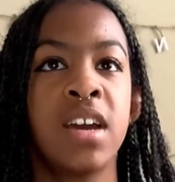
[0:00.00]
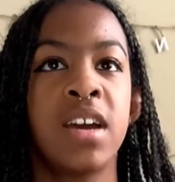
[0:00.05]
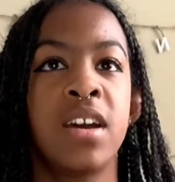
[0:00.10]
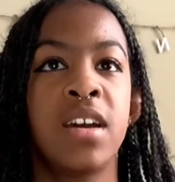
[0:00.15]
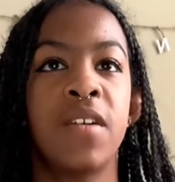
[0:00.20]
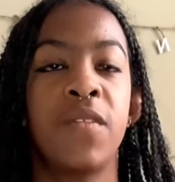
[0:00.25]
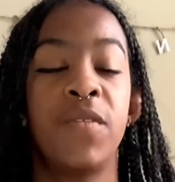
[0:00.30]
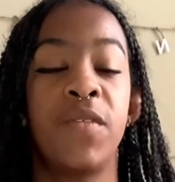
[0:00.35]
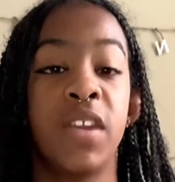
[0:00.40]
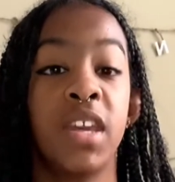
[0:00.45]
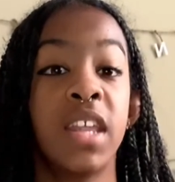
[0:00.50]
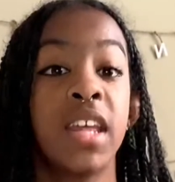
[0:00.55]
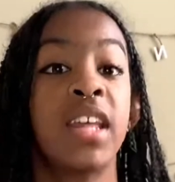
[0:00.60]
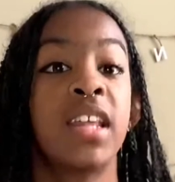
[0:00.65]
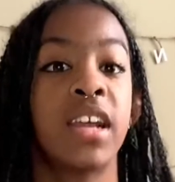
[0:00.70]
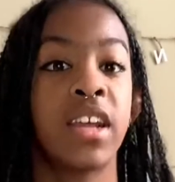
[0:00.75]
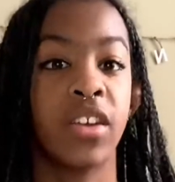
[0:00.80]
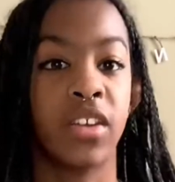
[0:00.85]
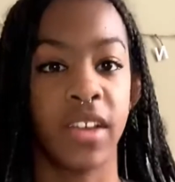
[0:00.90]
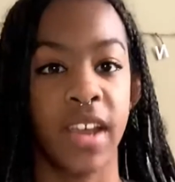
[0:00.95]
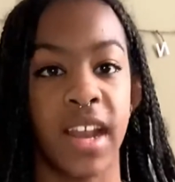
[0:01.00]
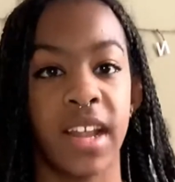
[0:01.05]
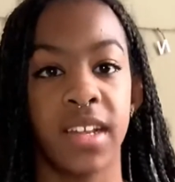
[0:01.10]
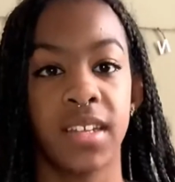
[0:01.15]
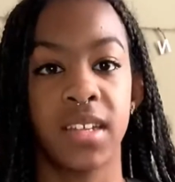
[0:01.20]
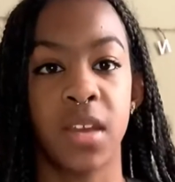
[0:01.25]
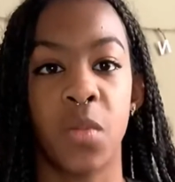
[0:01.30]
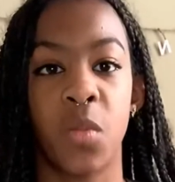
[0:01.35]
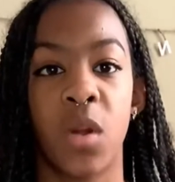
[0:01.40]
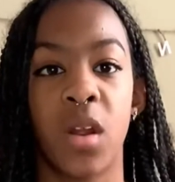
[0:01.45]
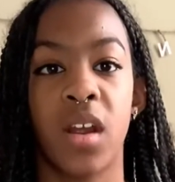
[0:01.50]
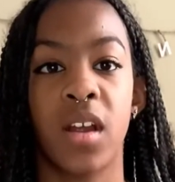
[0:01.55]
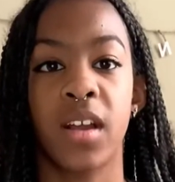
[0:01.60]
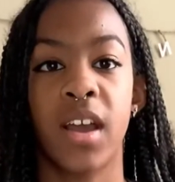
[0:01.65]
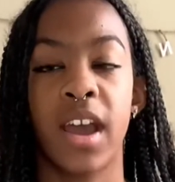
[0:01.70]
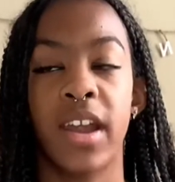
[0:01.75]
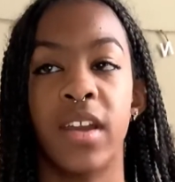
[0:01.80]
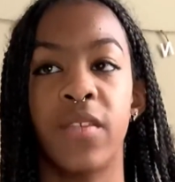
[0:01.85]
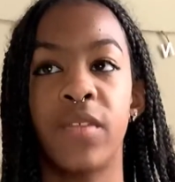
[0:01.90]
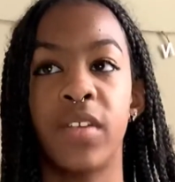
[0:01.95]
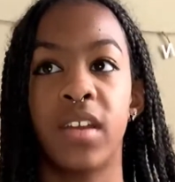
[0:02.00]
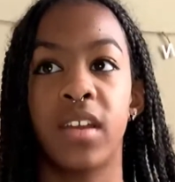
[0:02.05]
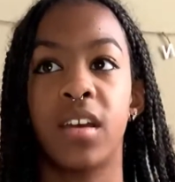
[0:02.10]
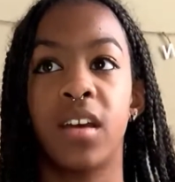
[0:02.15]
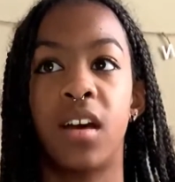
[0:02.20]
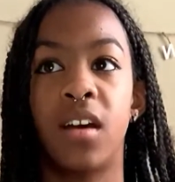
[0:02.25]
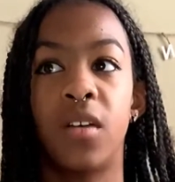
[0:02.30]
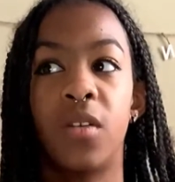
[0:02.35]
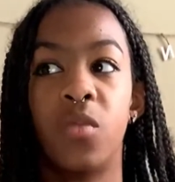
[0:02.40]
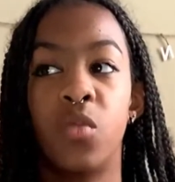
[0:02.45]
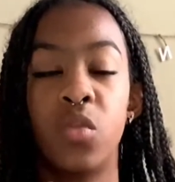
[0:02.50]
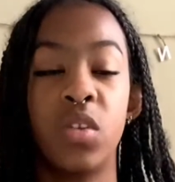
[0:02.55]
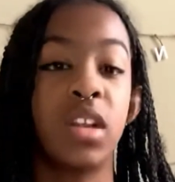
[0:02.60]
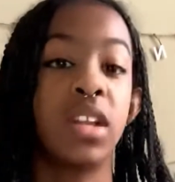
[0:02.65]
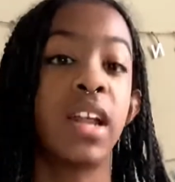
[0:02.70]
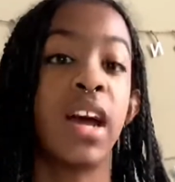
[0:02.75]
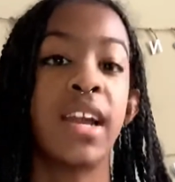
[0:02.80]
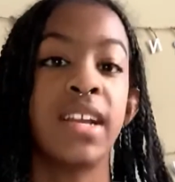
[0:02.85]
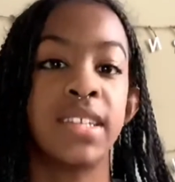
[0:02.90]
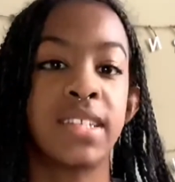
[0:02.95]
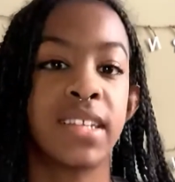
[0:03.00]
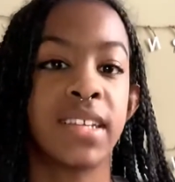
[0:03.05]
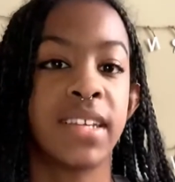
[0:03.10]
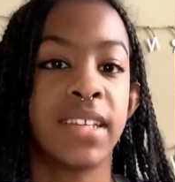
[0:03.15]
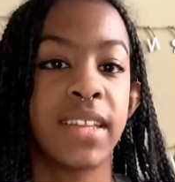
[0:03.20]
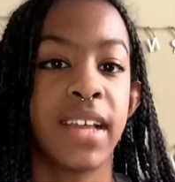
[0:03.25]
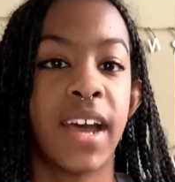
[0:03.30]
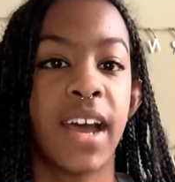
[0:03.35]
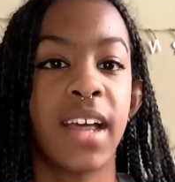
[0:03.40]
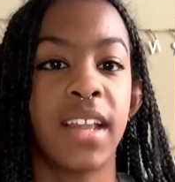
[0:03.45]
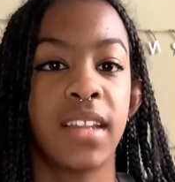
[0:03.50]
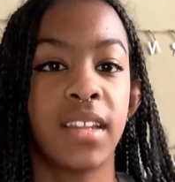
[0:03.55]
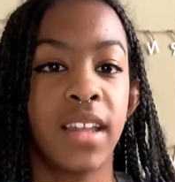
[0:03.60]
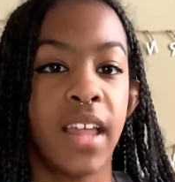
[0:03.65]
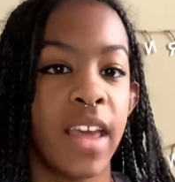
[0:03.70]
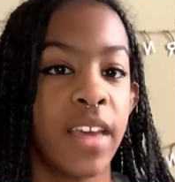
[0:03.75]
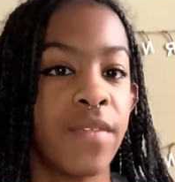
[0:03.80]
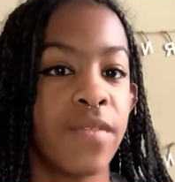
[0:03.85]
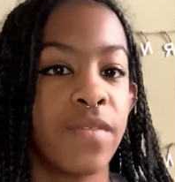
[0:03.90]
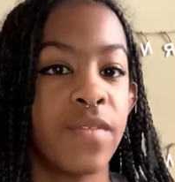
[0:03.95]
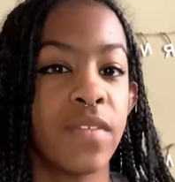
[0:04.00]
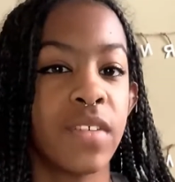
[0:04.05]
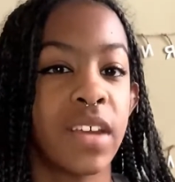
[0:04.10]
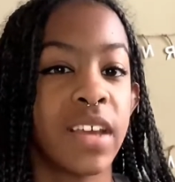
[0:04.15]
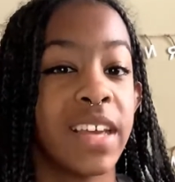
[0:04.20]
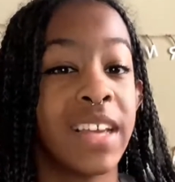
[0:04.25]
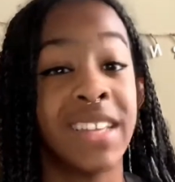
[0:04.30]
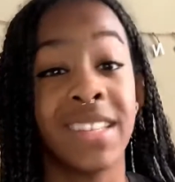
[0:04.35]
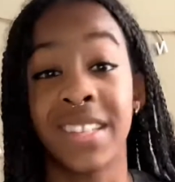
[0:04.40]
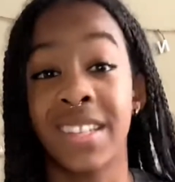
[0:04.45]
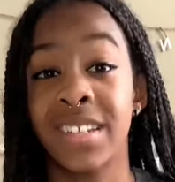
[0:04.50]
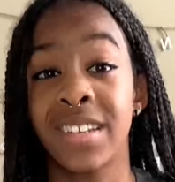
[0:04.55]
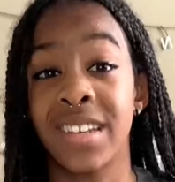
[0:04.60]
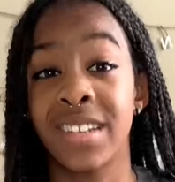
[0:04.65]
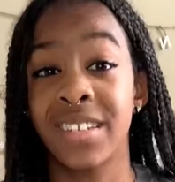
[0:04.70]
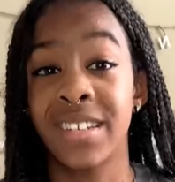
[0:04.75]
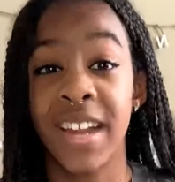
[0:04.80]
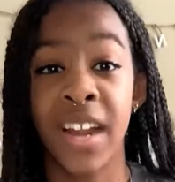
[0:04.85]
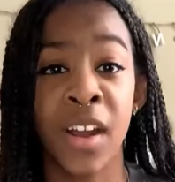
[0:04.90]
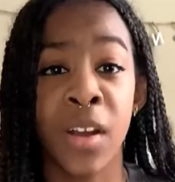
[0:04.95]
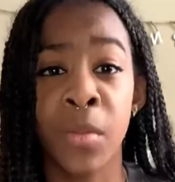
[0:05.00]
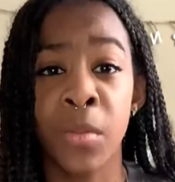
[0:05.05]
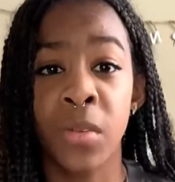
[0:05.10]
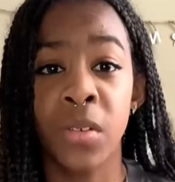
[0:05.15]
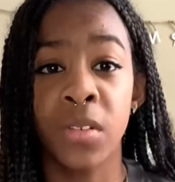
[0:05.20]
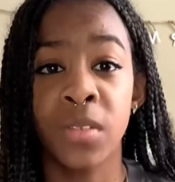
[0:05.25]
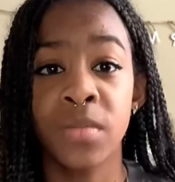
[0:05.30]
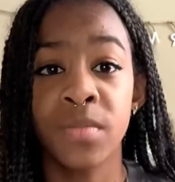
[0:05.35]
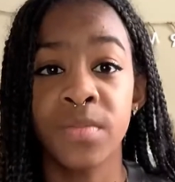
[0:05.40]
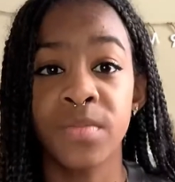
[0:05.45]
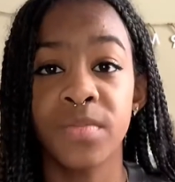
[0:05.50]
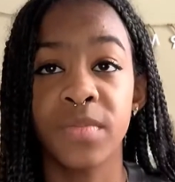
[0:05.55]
feeling you're getting somewhere, kind of realizing that life isn't as terrible,